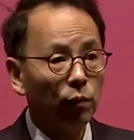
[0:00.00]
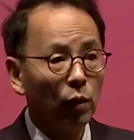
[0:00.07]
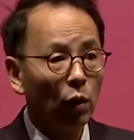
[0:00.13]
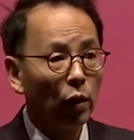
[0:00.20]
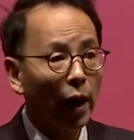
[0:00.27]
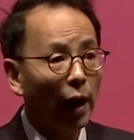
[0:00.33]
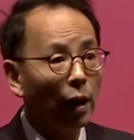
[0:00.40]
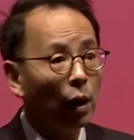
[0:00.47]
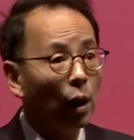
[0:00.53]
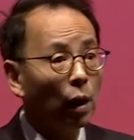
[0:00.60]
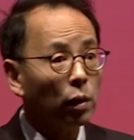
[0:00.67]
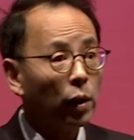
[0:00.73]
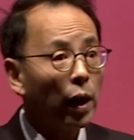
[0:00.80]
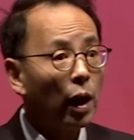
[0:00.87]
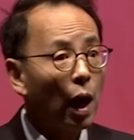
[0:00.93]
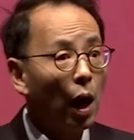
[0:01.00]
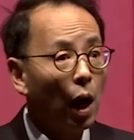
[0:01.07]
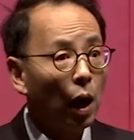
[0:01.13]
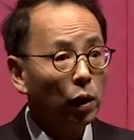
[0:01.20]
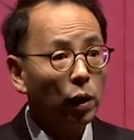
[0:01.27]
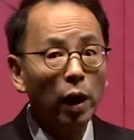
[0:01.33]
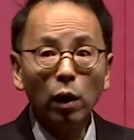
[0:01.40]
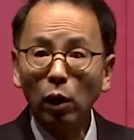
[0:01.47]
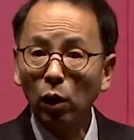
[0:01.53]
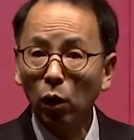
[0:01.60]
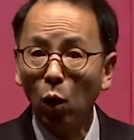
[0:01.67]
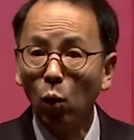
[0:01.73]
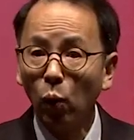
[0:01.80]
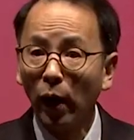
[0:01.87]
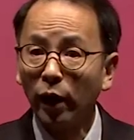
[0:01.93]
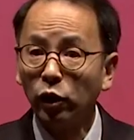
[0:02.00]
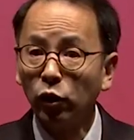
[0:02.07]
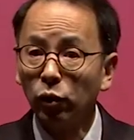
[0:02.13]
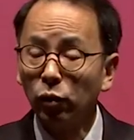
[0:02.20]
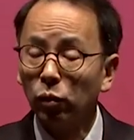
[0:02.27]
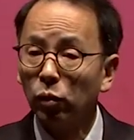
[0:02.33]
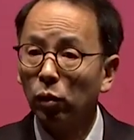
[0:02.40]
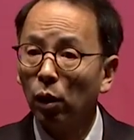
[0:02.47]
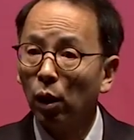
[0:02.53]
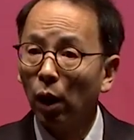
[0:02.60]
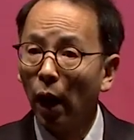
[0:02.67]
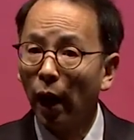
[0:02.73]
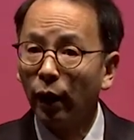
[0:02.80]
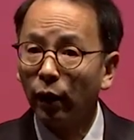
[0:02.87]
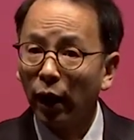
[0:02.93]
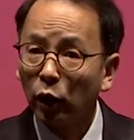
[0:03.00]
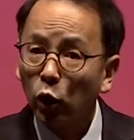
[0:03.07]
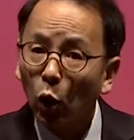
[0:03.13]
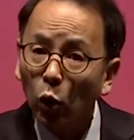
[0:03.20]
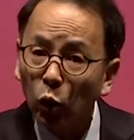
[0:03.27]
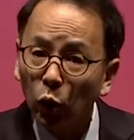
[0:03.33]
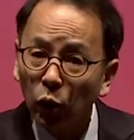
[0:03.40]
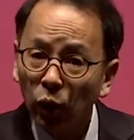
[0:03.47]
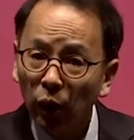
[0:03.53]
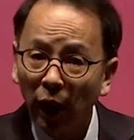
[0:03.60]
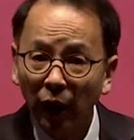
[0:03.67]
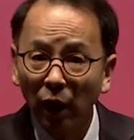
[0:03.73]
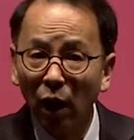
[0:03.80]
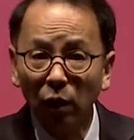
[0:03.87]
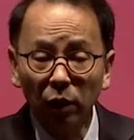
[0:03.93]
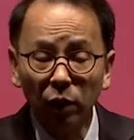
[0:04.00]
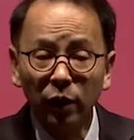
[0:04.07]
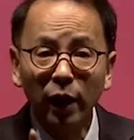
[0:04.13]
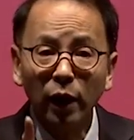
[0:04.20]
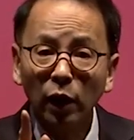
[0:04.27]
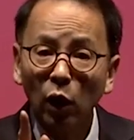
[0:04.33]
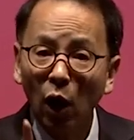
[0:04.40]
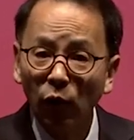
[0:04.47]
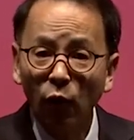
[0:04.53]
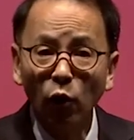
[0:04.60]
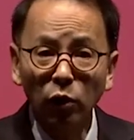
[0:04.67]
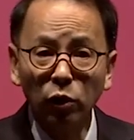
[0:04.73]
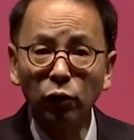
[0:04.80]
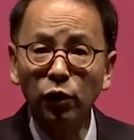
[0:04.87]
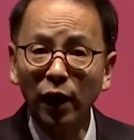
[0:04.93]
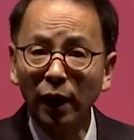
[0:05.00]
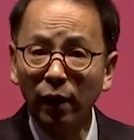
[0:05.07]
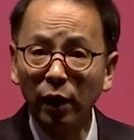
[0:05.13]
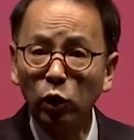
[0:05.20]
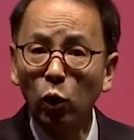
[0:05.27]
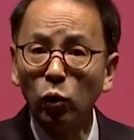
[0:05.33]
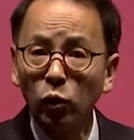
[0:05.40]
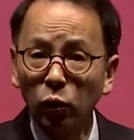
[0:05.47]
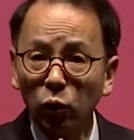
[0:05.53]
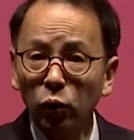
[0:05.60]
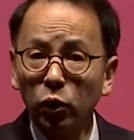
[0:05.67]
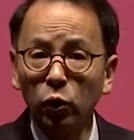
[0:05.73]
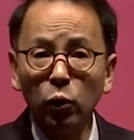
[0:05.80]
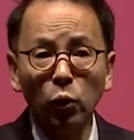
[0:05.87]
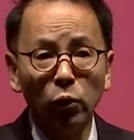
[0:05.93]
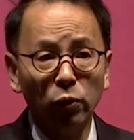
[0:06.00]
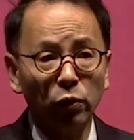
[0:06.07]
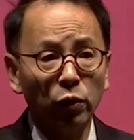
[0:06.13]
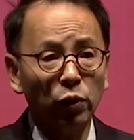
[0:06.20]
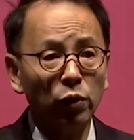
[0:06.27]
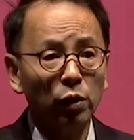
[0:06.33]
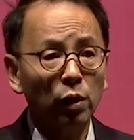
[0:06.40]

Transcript: Okay, they got a low wage, and their children cannot afford to send their children to schools,